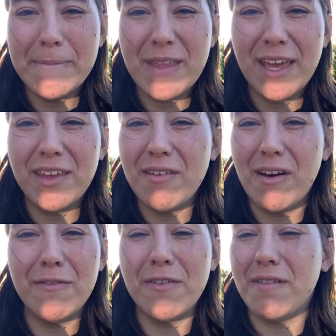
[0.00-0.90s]
Thank you
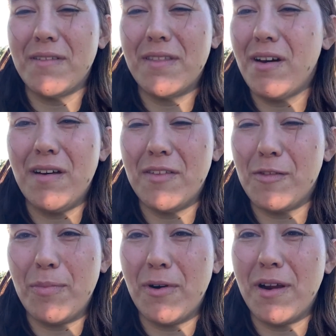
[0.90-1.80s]
all for all the
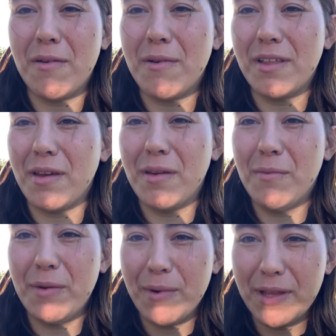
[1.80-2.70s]
support, really.
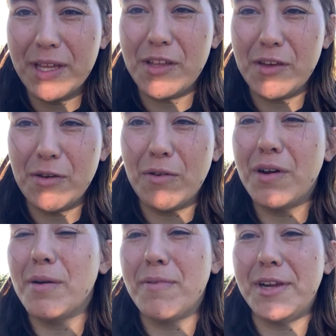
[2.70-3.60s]
We really
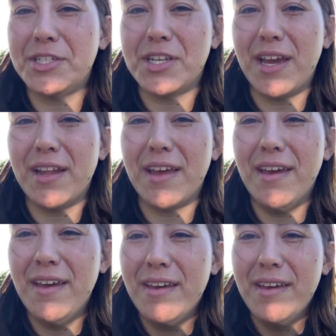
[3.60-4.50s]
do appreciate it.